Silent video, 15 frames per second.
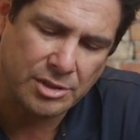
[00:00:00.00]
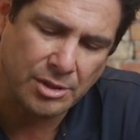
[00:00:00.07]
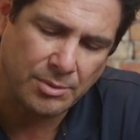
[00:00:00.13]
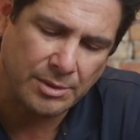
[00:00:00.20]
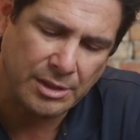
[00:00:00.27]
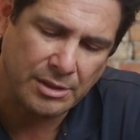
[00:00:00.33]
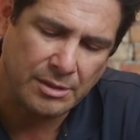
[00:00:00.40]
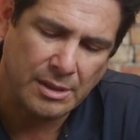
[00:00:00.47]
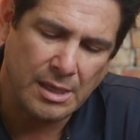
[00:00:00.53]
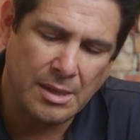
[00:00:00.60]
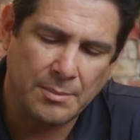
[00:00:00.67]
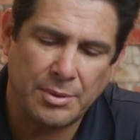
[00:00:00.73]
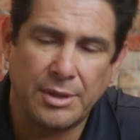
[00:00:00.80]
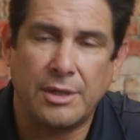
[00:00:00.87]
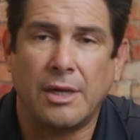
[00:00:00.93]
so when you
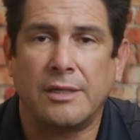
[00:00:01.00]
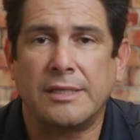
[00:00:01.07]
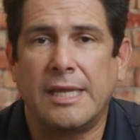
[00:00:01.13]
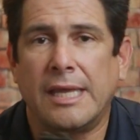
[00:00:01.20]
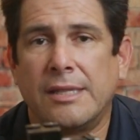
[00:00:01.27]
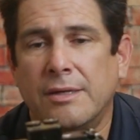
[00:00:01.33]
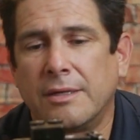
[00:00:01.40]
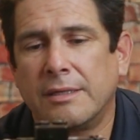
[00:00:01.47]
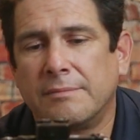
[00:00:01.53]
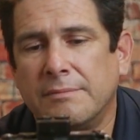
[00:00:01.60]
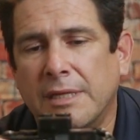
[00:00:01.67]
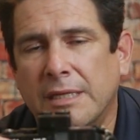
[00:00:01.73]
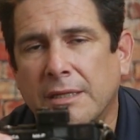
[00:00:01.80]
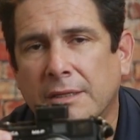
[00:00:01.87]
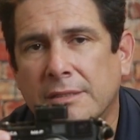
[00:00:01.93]
put it all together,
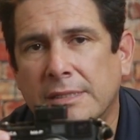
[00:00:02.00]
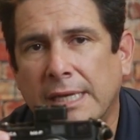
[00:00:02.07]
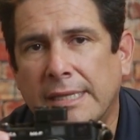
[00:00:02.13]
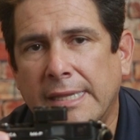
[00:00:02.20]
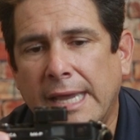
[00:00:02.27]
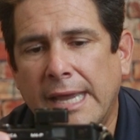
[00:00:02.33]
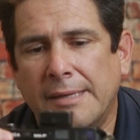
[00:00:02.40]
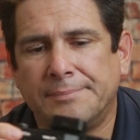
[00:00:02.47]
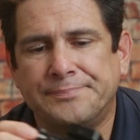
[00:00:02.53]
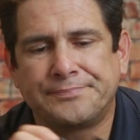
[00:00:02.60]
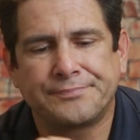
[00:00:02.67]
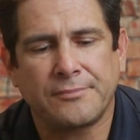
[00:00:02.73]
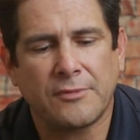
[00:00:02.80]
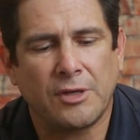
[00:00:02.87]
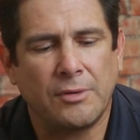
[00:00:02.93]
it looks like that,
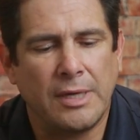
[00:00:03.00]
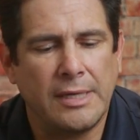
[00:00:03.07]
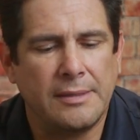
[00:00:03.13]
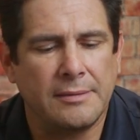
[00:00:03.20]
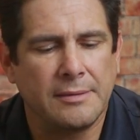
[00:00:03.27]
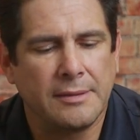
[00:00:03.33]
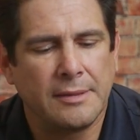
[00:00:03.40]
right?